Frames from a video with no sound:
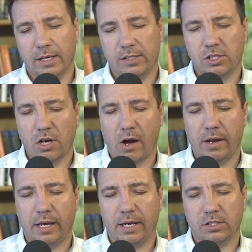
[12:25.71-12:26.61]
he's
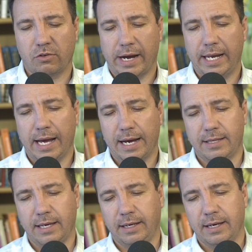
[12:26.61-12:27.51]
shining, he's
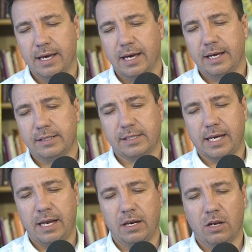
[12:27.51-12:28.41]
radiating. His
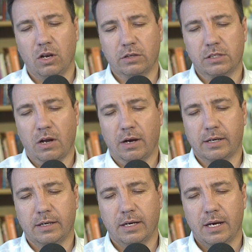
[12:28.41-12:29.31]
skin looks like